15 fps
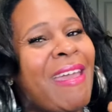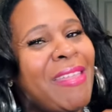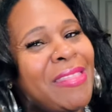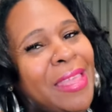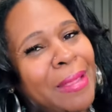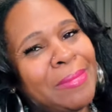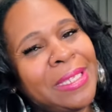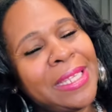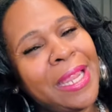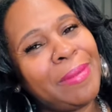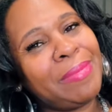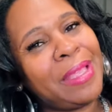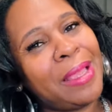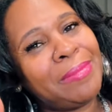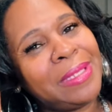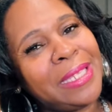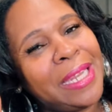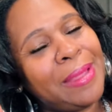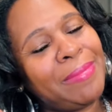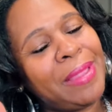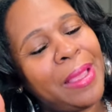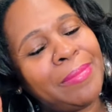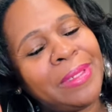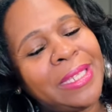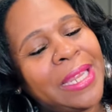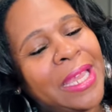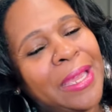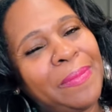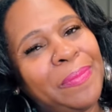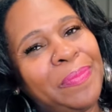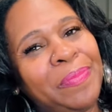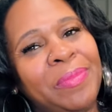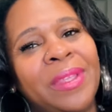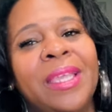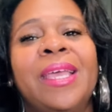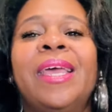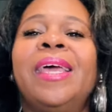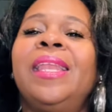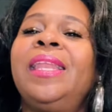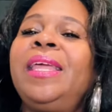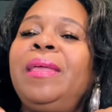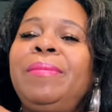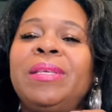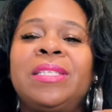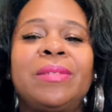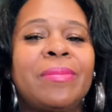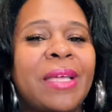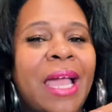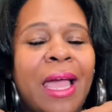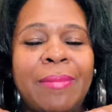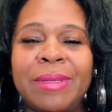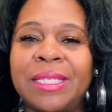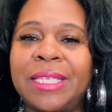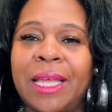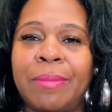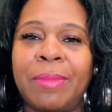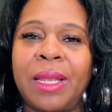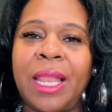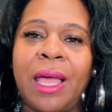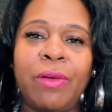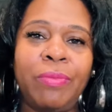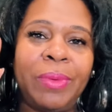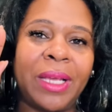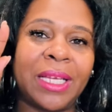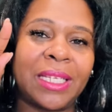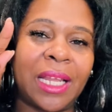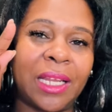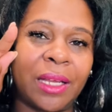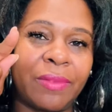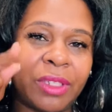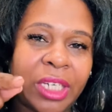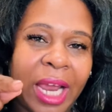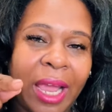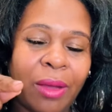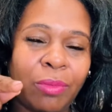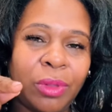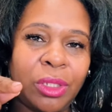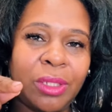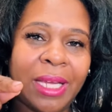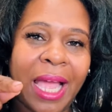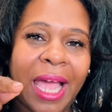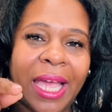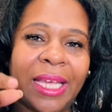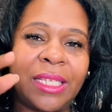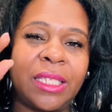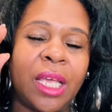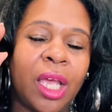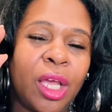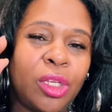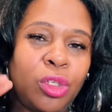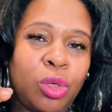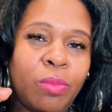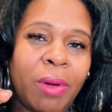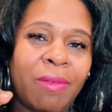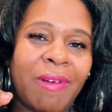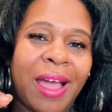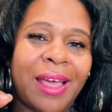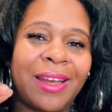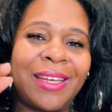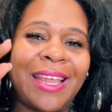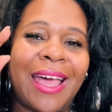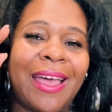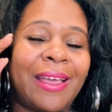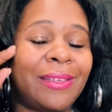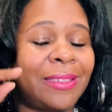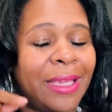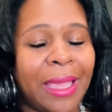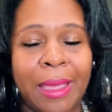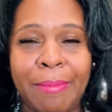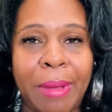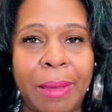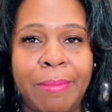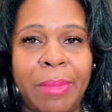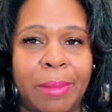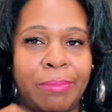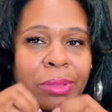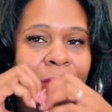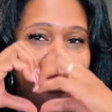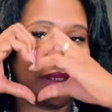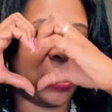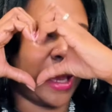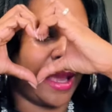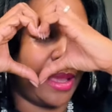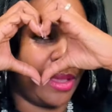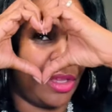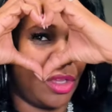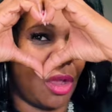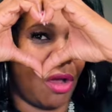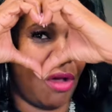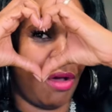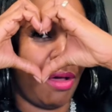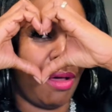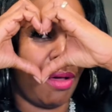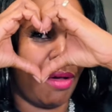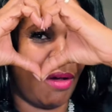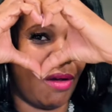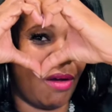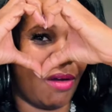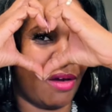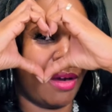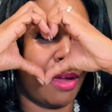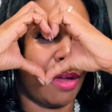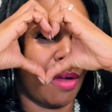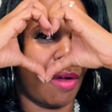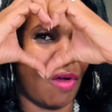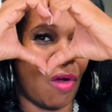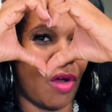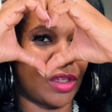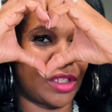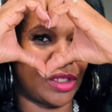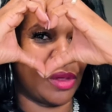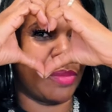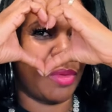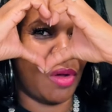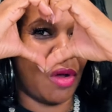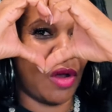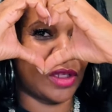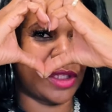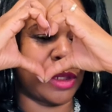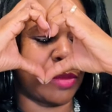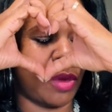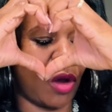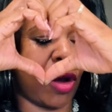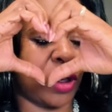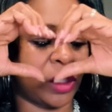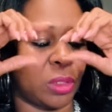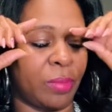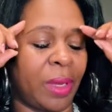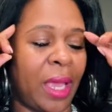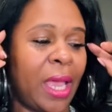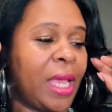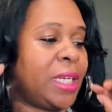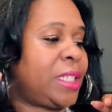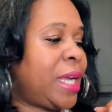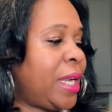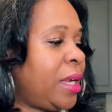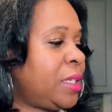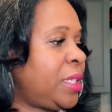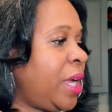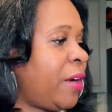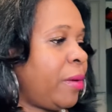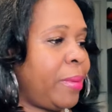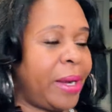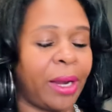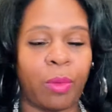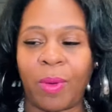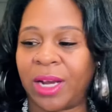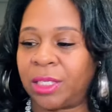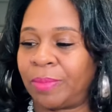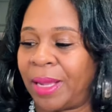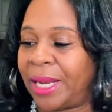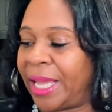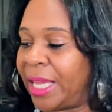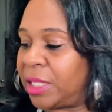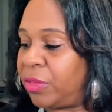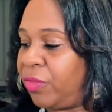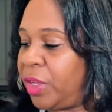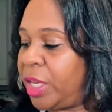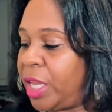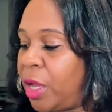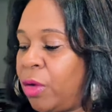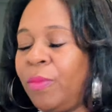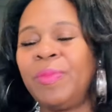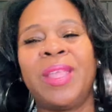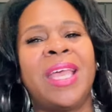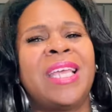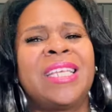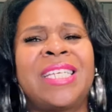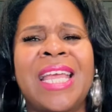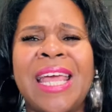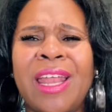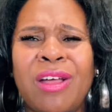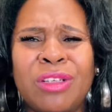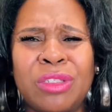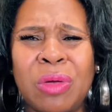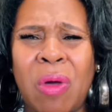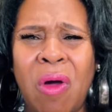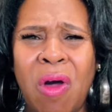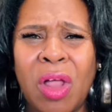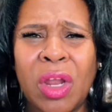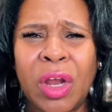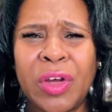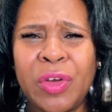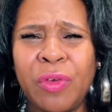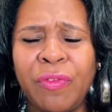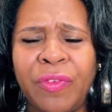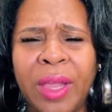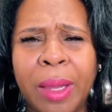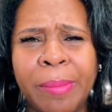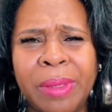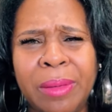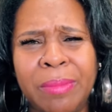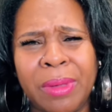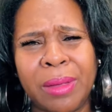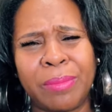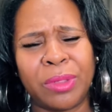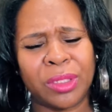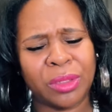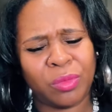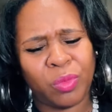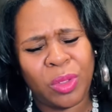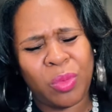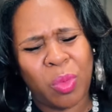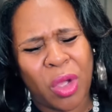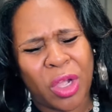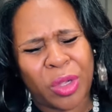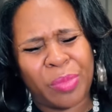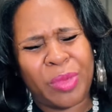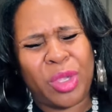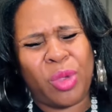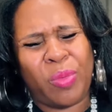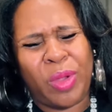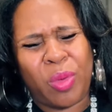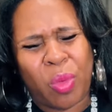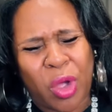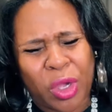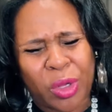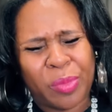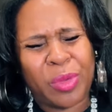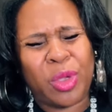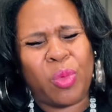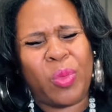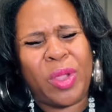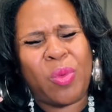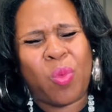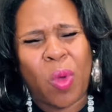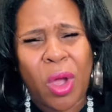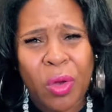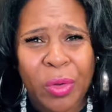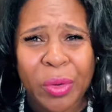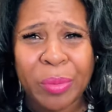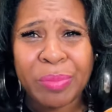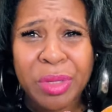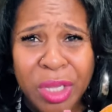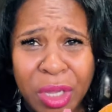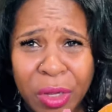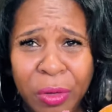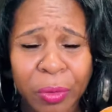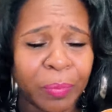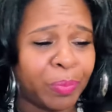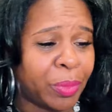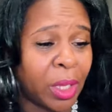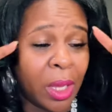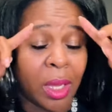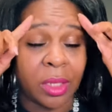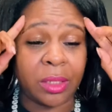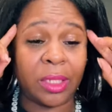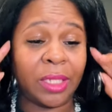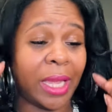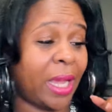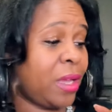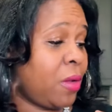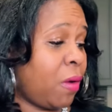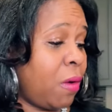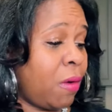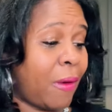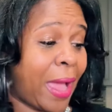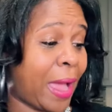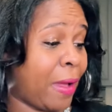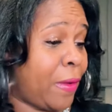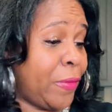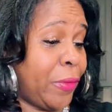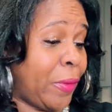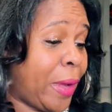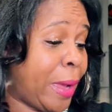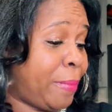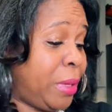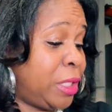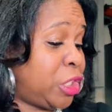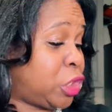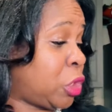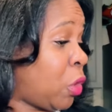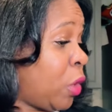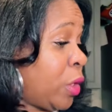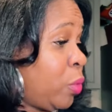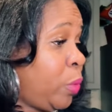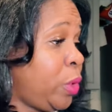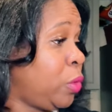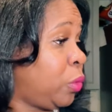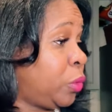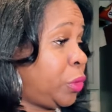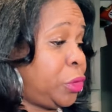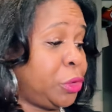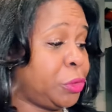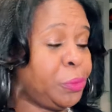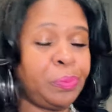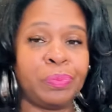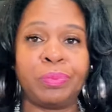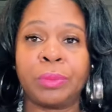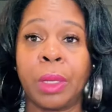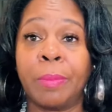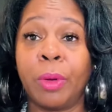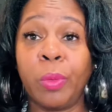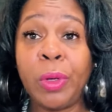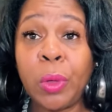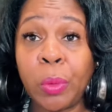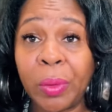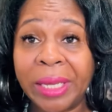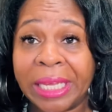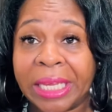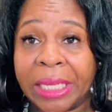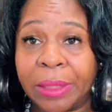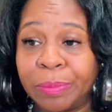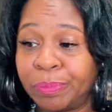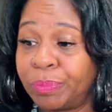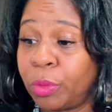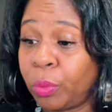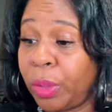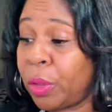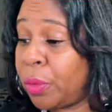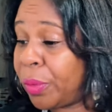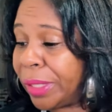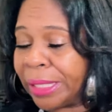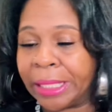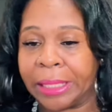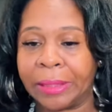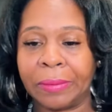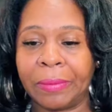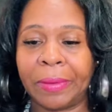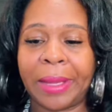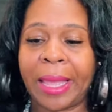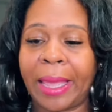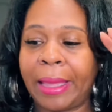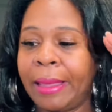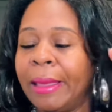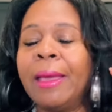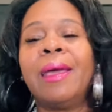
Thumbs it up, thumbs it up, thumbs it up. Leave me some comments down below because I love chatting with you guys. To my ride or dies and my members, y'all are awesome, awesome, awesome. Shout out to everybody that watched my last video. Shout out to all our new family members. We welcome you, we welcome you, we welcome you. Today, y'all, I don't know how much talking we're going to do, but we're going to eat. We're going to eat, okay?